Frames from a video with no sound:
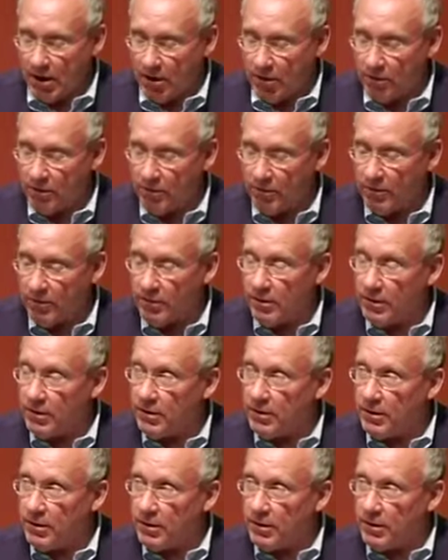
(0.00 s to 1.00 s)
how?
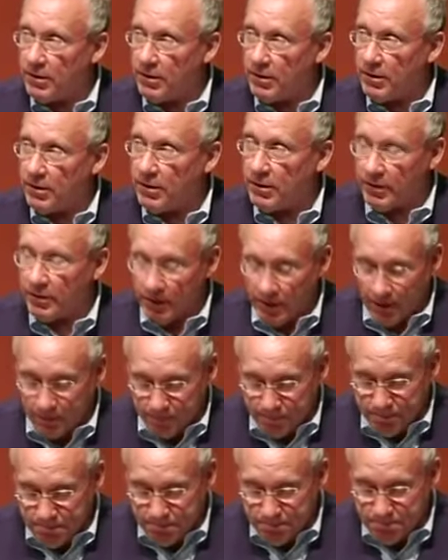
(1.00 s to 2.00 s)
In
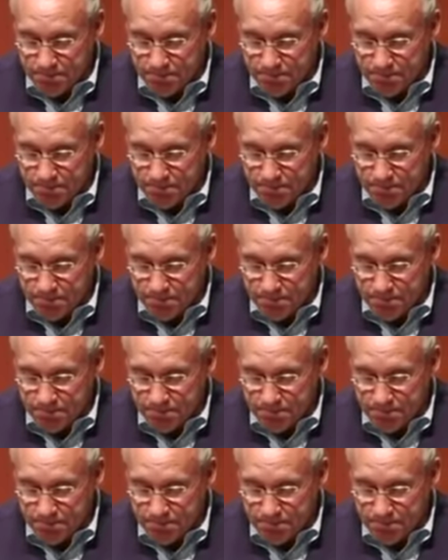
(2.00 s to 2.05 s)
Him.